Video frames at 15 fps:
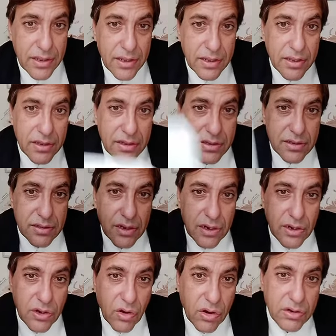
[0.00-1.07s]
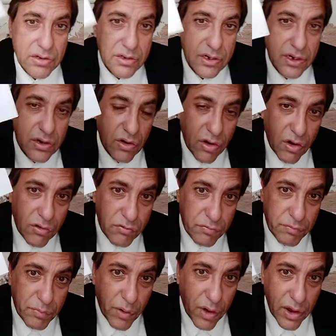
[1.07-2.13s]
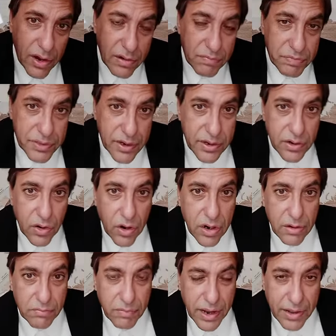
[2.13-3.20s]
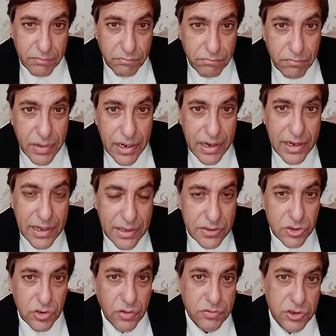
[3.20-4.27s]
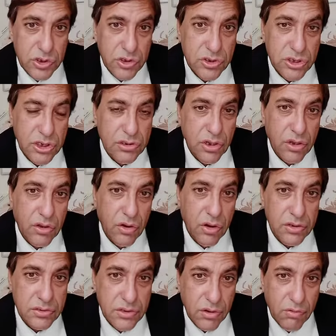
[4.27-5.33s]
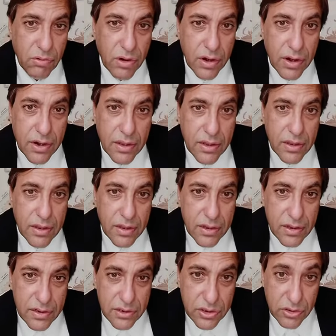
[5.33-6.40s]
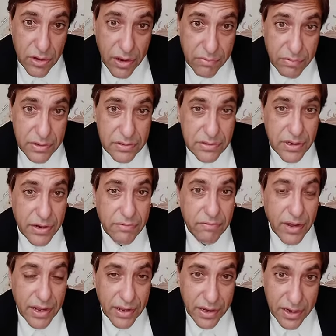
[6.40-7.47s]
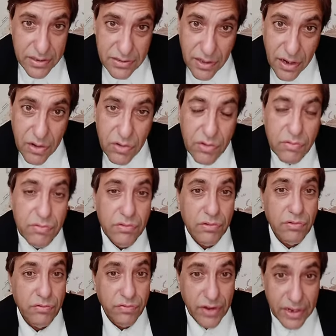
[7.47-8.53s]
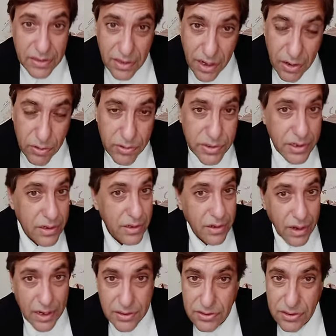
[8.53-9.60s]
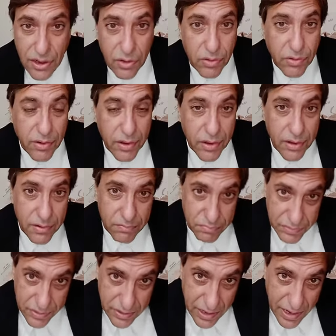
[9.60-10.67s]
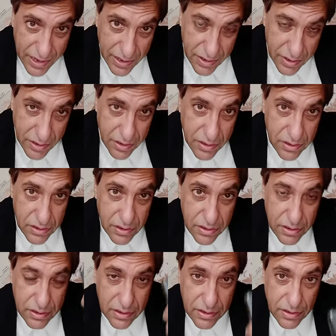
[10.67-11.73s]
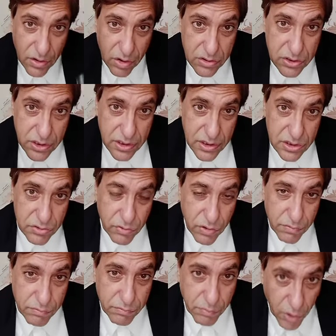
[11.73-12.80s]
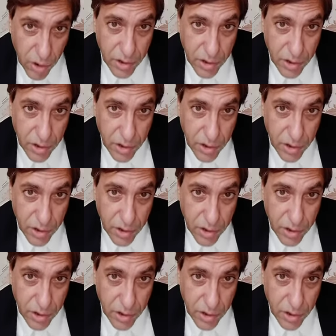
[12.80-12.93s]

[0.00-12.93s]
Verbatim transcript: the doctrine of Paul, taught by millions of churches across the world. You have been saved by grace alone, through faith alone, in Christ alone. That doctrine is from Paul,